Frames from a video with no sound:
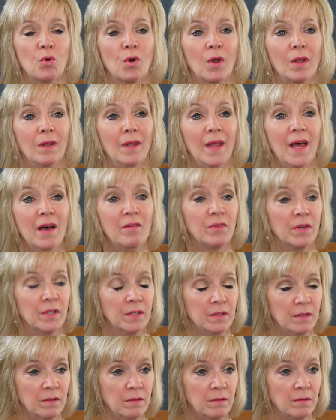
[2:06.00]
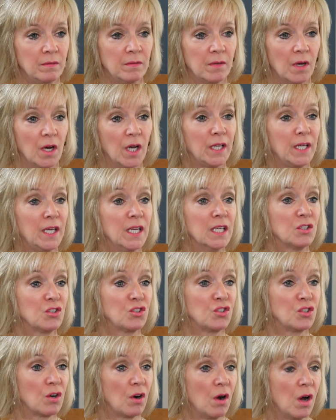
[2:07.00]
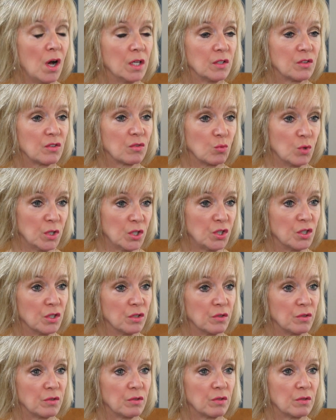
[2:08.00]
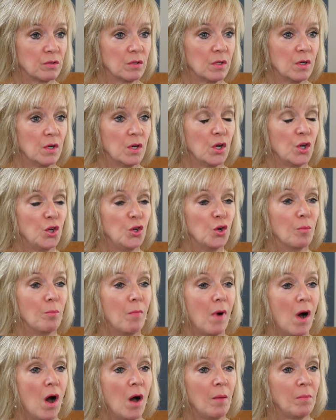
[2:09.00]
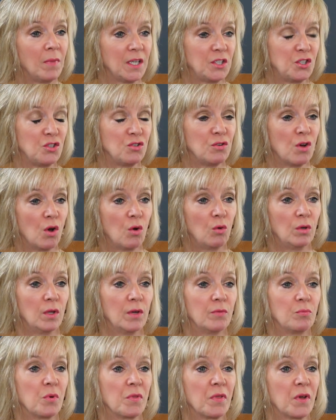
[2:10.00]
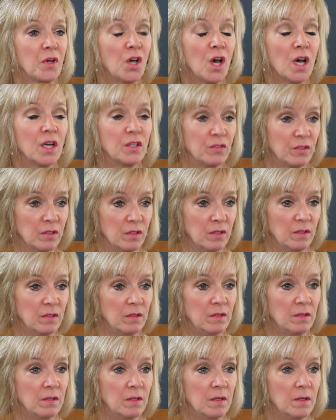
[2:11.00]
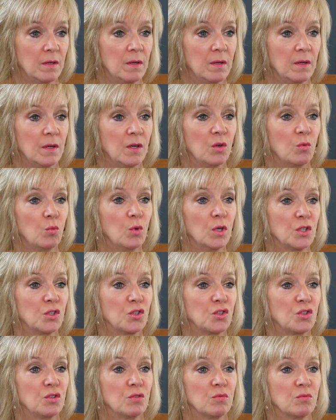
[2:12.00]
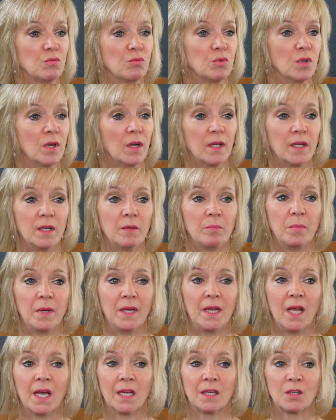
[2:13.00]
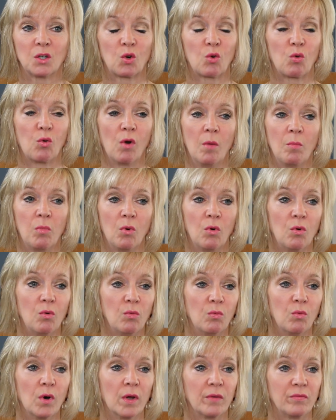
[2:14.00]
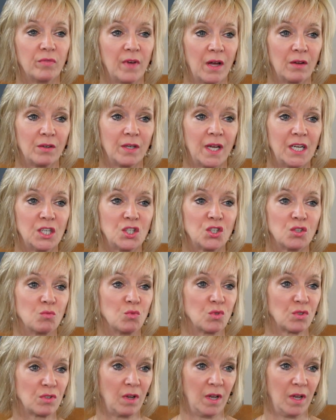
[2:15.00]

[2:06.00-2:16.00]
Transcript: were 11, against your aunt's wishes, your mom let you go live with a cousin, which really began to crumble what foundation was